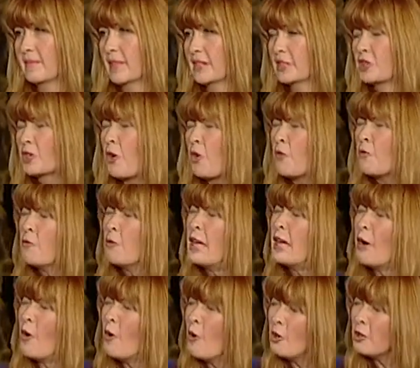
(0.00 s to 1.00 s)
So we
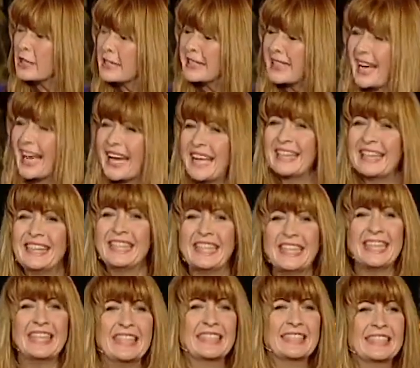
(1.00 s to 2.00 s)
all can
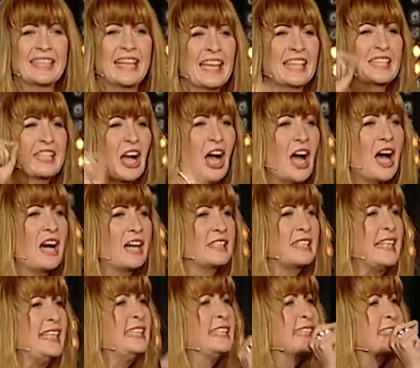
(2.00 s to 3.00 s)
need God
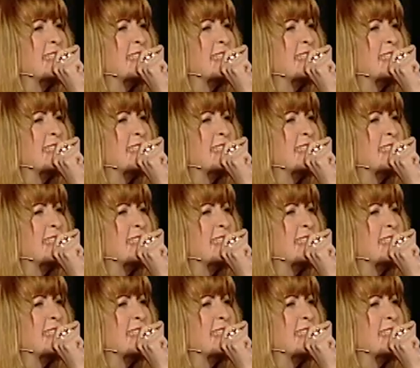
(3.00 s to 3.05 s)
in